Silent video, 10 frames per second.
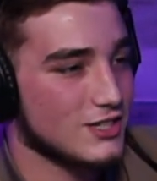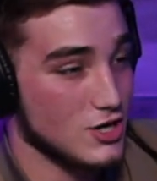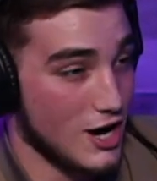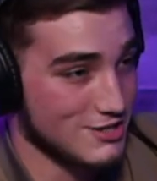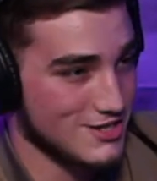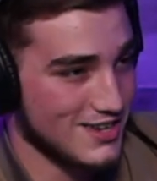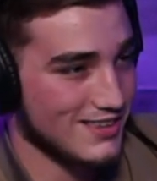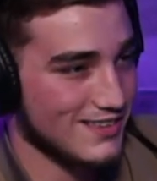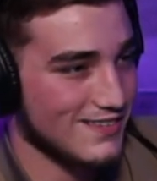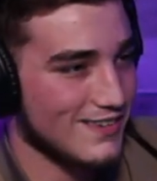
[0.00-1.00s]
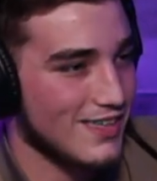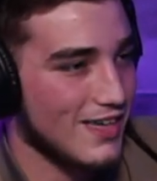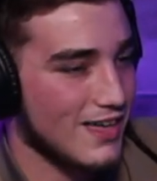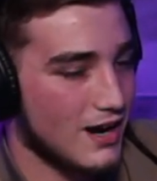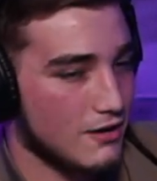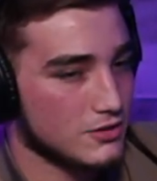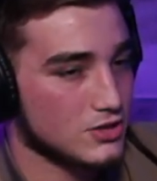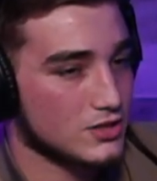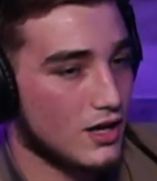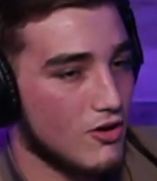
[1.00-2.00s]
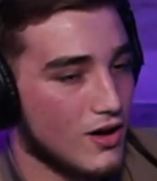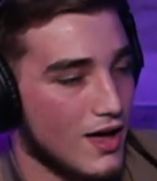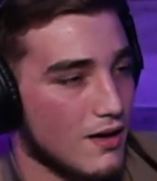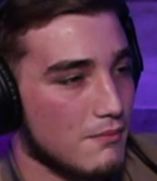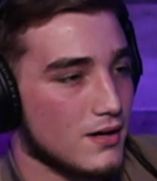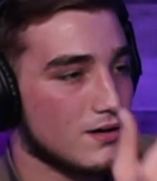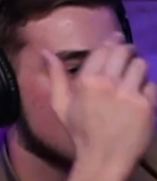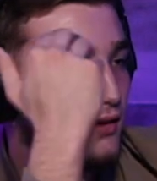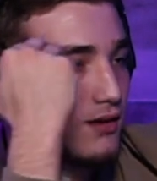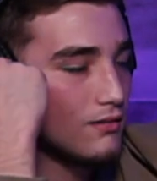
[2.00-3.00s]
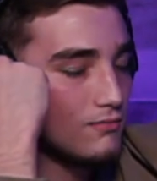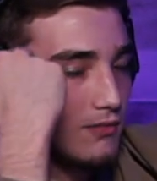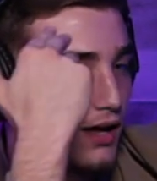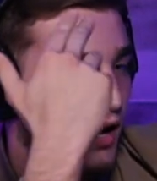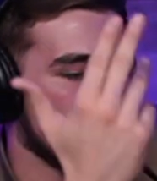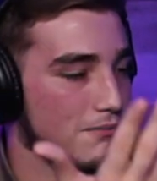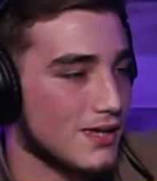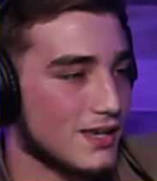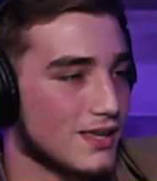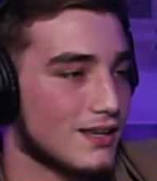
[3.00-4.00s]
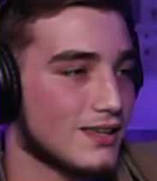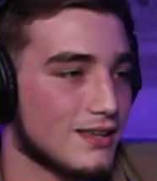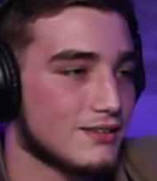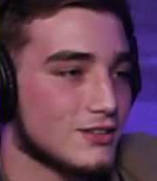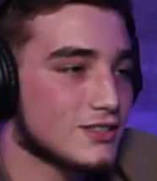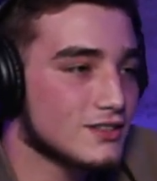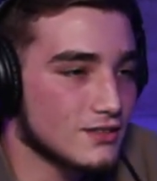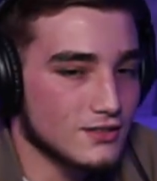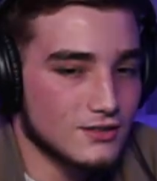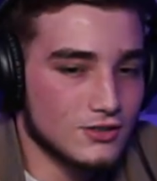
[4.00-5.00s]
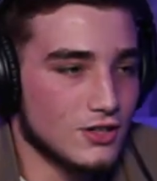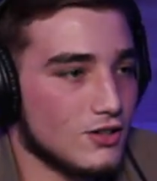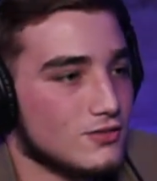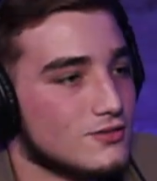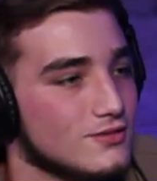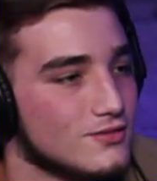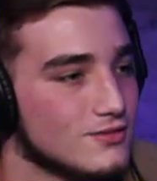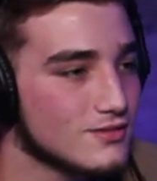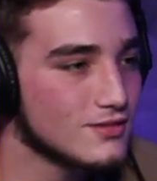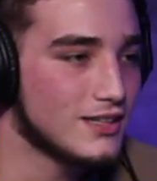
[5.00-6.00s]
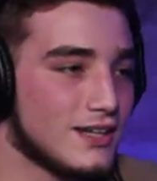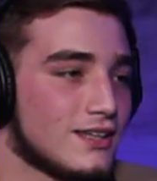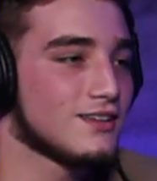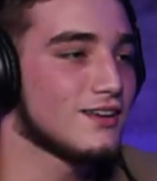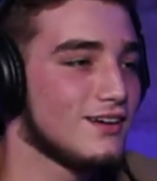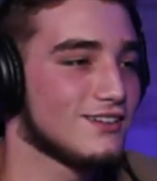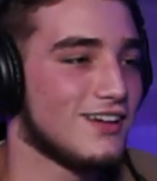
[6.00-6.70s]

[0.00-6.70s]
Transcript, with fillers: suggest it, and I was just like okay, but I immediately just, you know, didn't.